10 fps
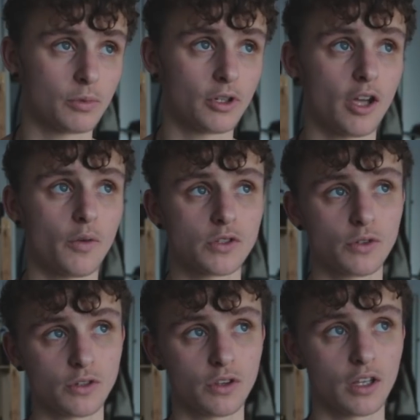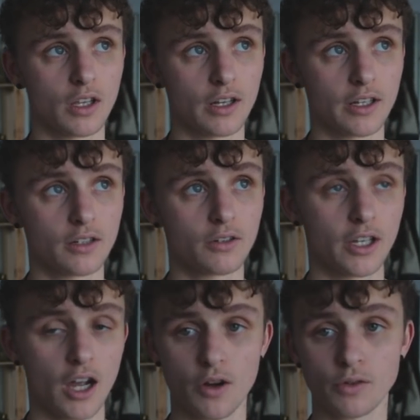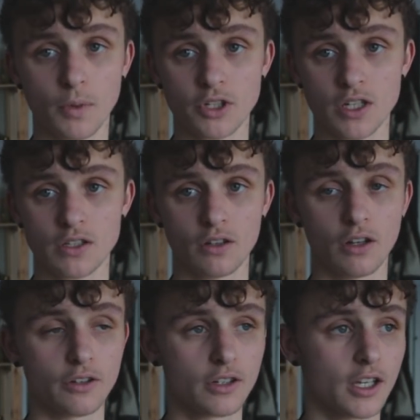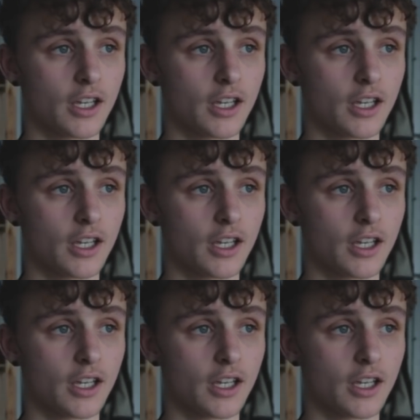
but I was also thinking like, okay, how is my chest gonna look?